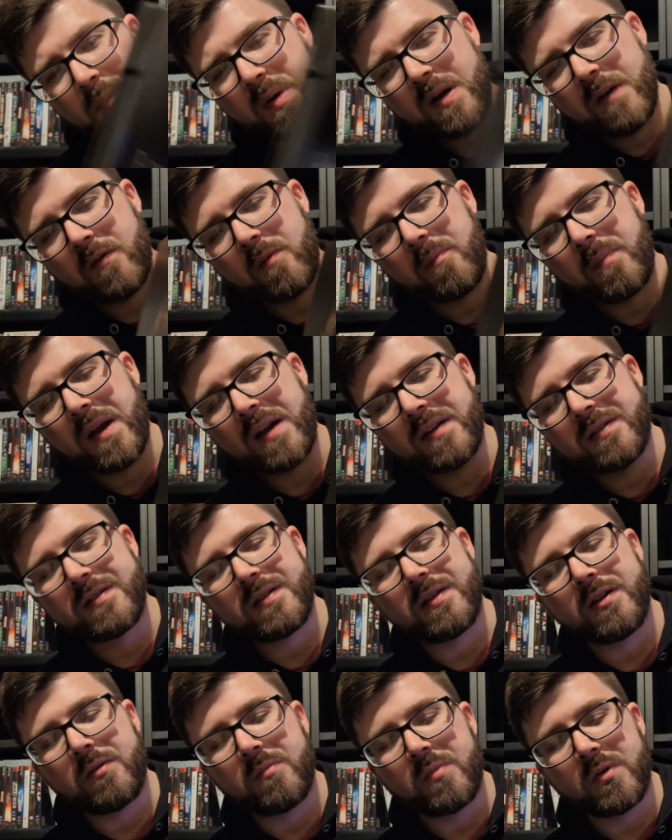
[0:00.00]
Bit of a bland
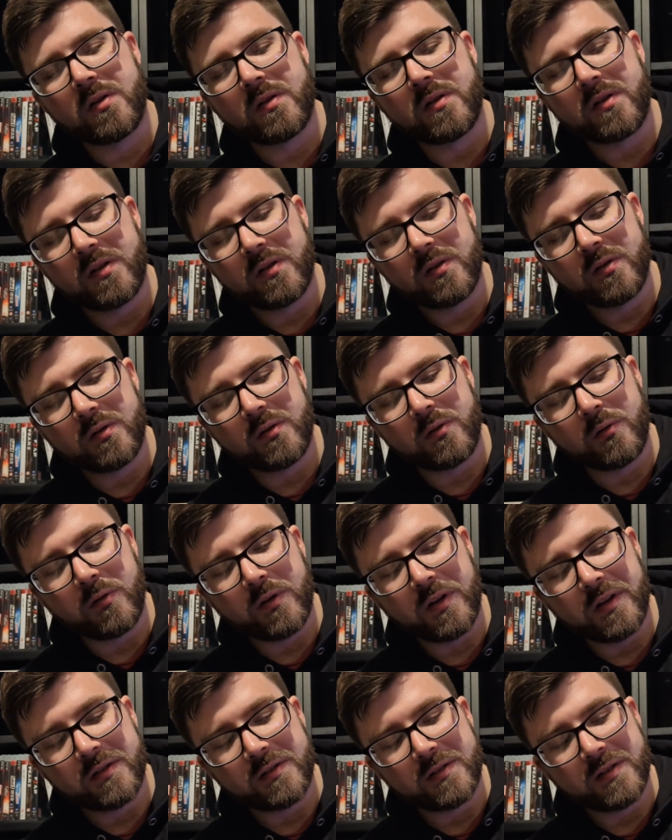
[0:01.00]
steelbook, all
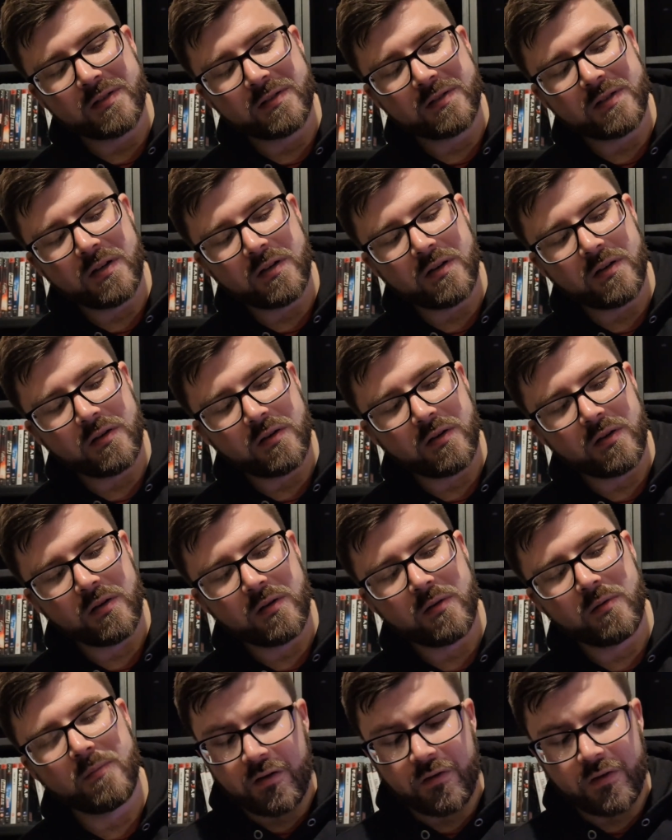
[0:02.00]
things considered.
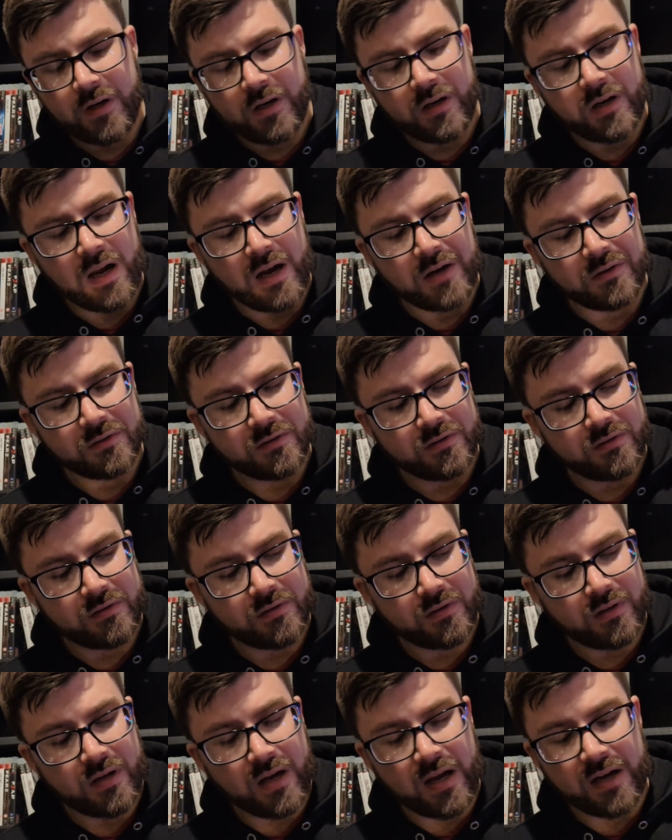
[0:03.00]
Nothing
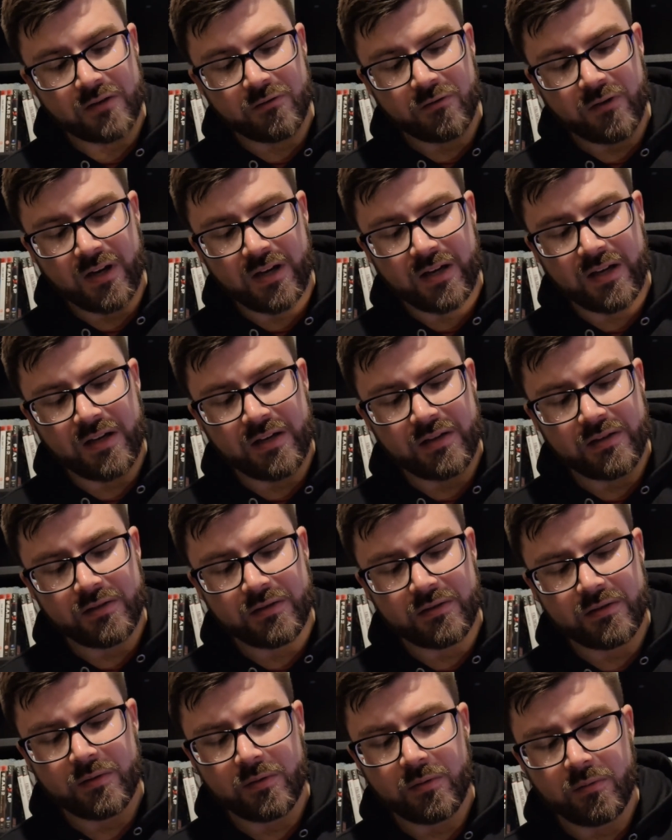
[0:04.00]
else extra in
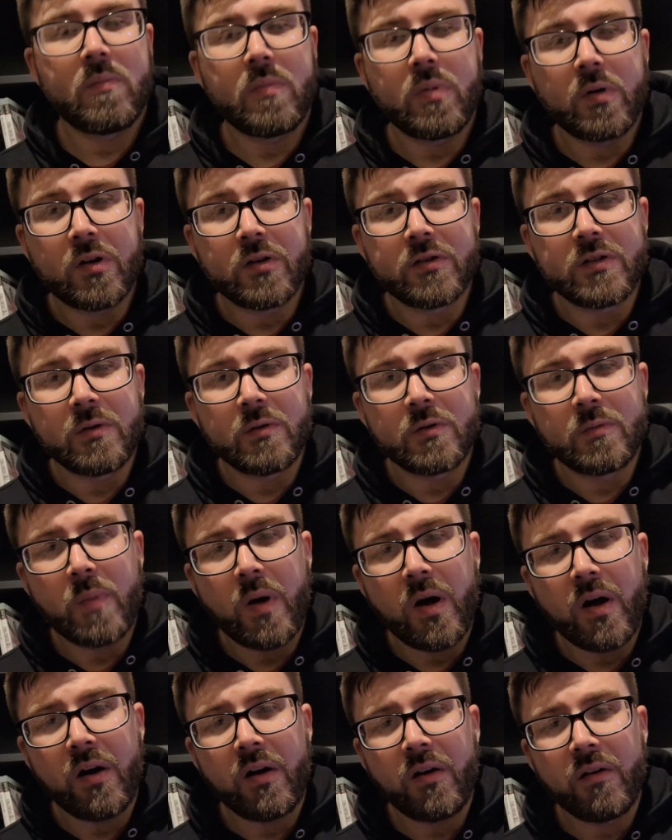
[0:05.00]
this. Because it was
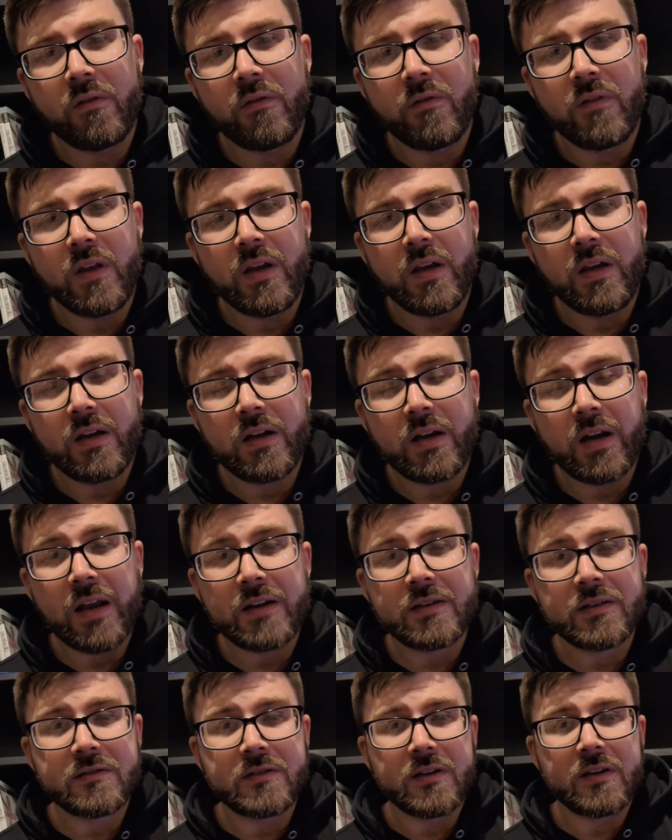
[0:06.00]
part of the
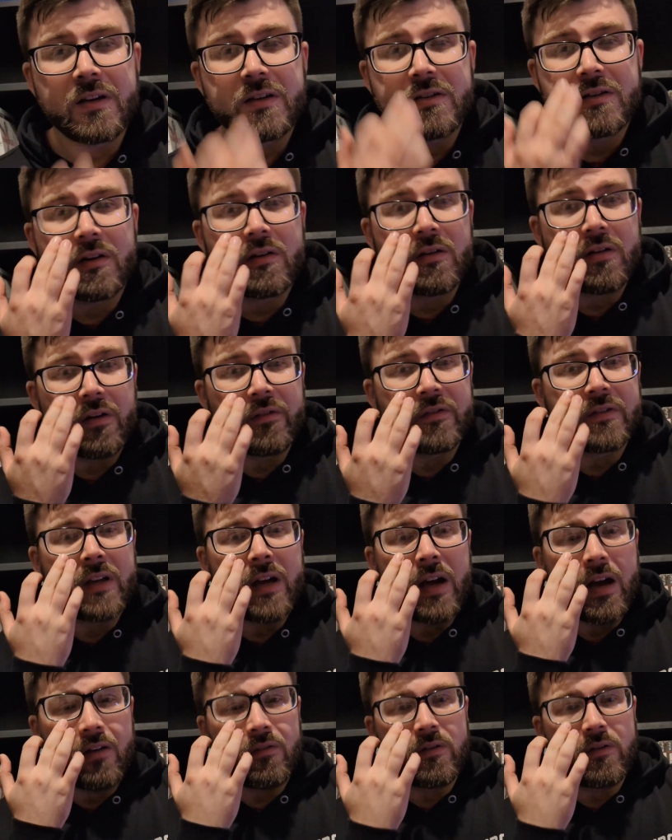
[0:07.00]
collector's edition,
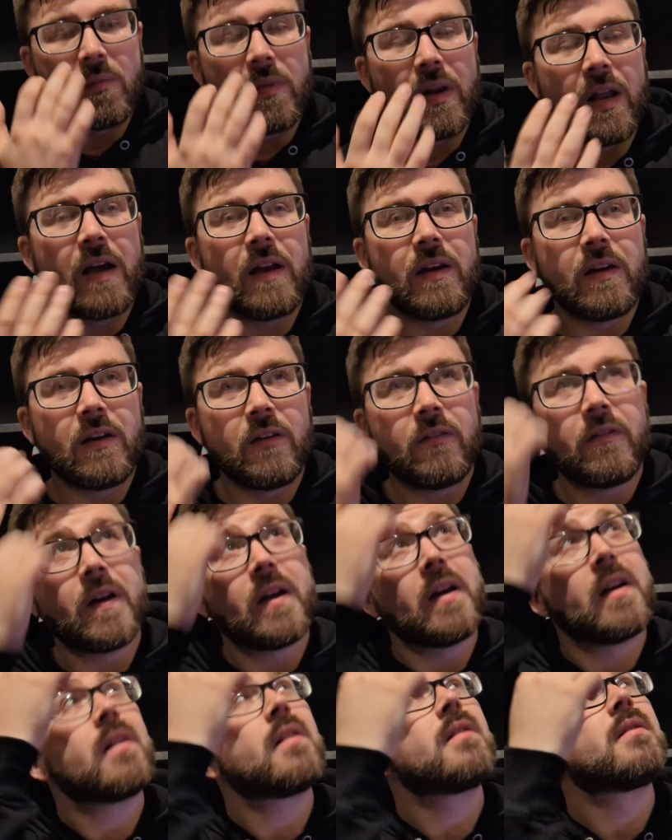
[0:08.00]
obviously I the Melania
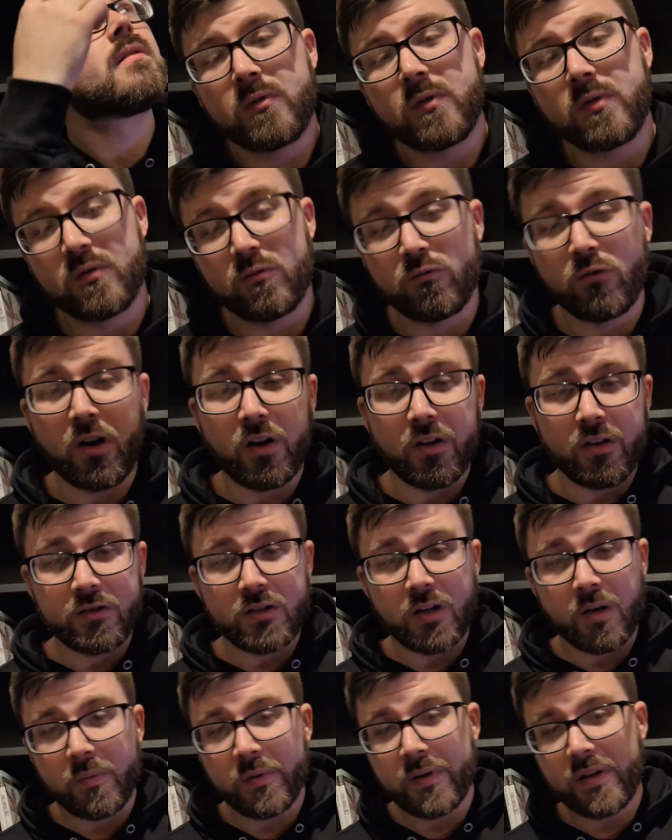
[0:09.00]
figure right at the
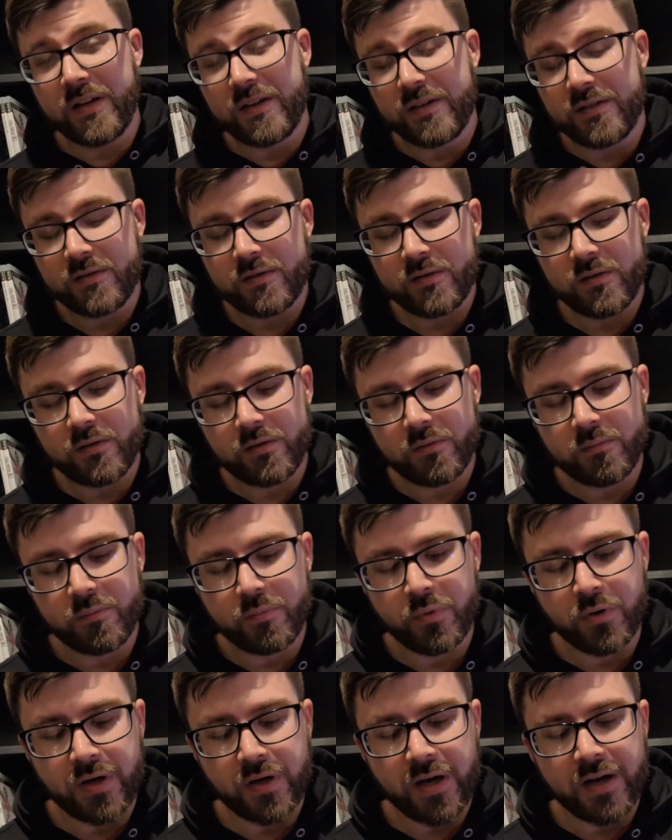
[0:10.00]
top of these
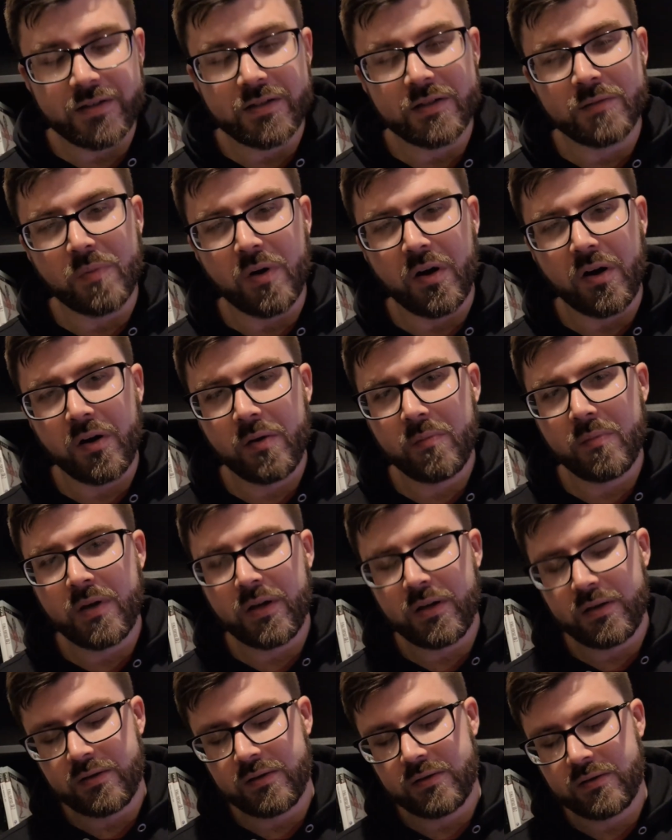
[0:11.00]
bookcases behind me.
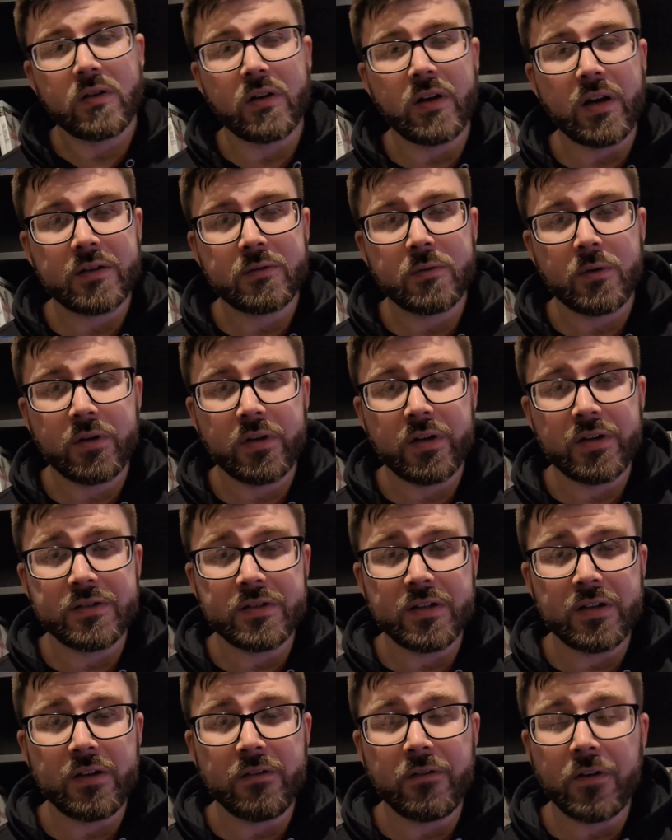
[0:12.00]
So the next one
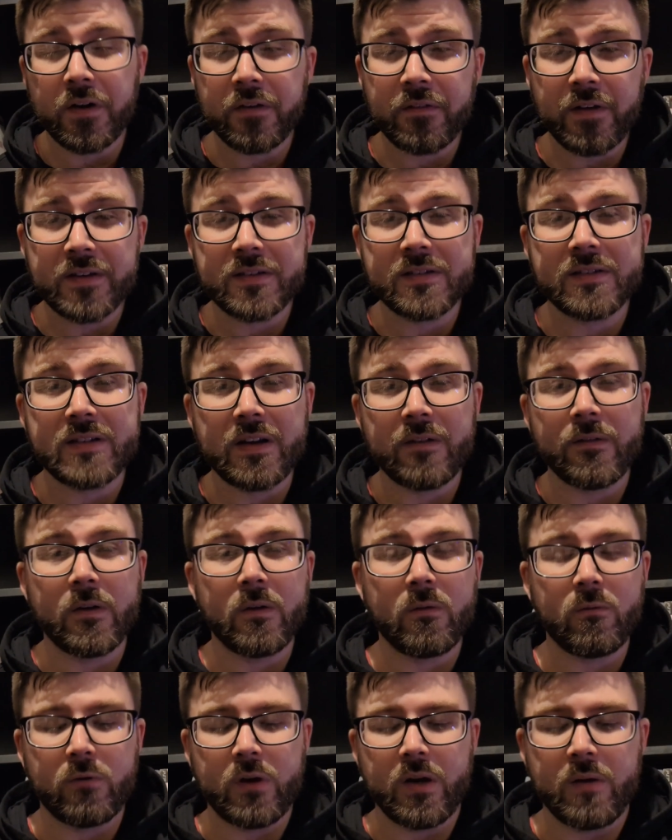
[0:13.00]
is the Final Fantasy
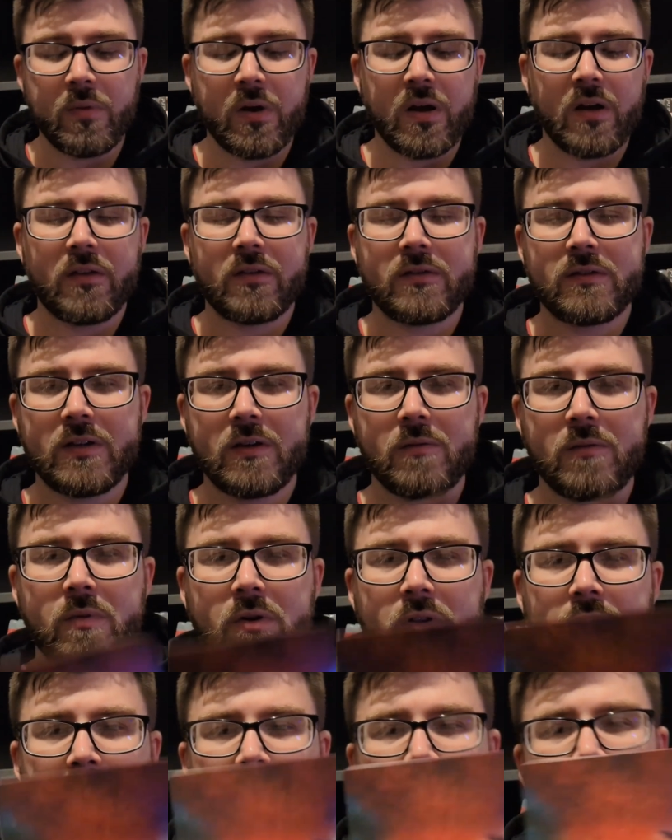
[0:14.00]
VII Rebirth
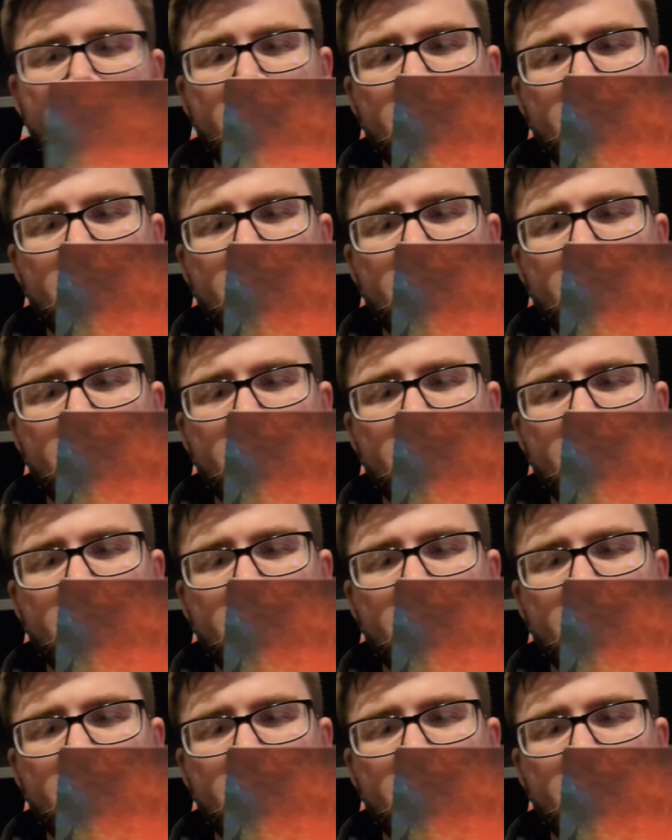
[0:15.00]
steelbook.